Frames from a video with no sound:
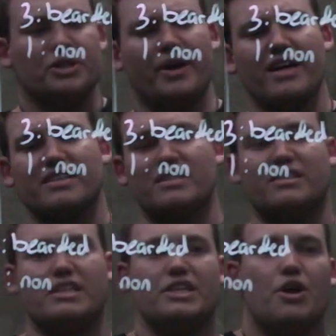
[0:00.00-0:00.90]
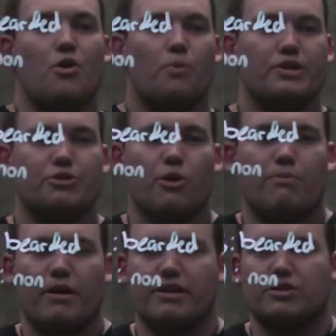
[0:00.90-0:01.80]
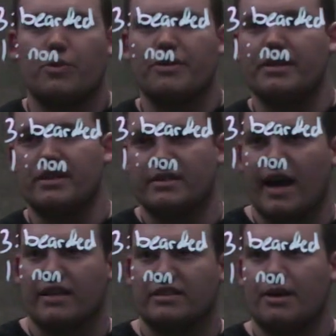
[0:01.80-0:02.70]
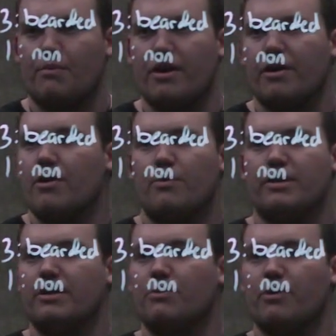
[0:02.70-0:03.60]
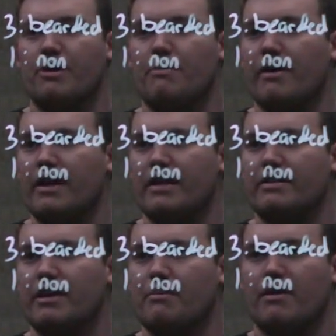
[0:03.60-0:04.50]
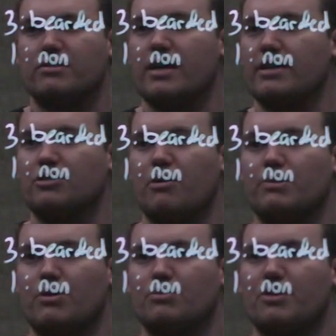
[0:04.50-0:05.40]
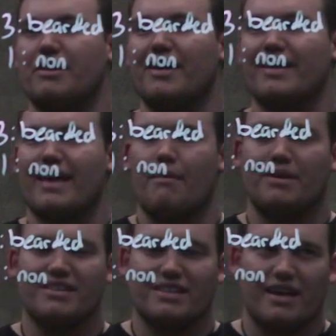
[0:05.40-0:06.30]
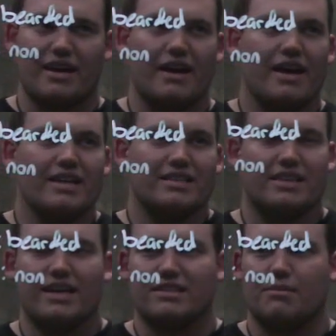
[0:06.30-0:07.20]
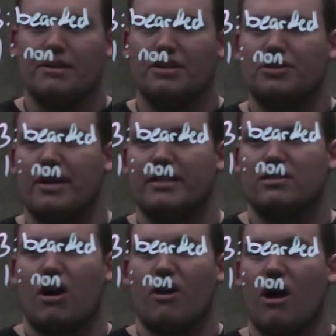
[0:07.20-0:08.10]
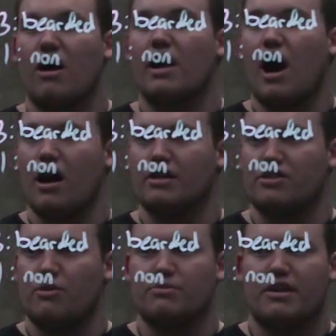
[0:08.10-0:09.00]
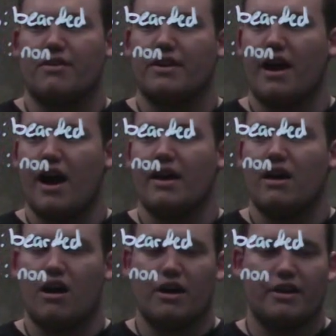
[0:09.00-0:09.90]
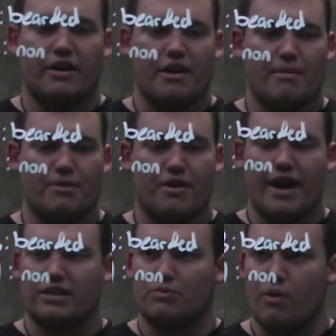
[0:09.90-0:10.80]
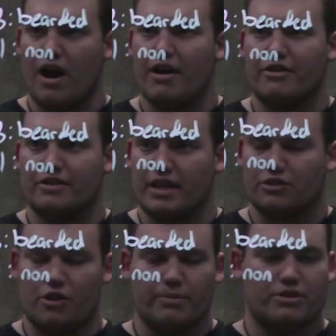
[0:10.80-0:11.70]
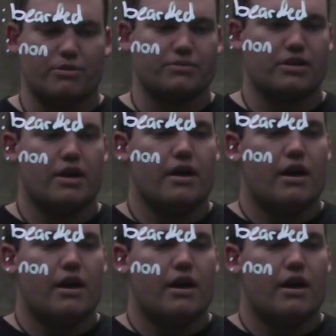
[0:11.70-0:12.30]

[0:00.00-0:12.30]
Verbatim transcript: you guys can see we drew our Punnett square the exact same way. We didn't worry about anything about sex chromosomes or anything like that because again, sex limited traits are on autosomes. They are not on um, your X and Y or your sex chromosomes.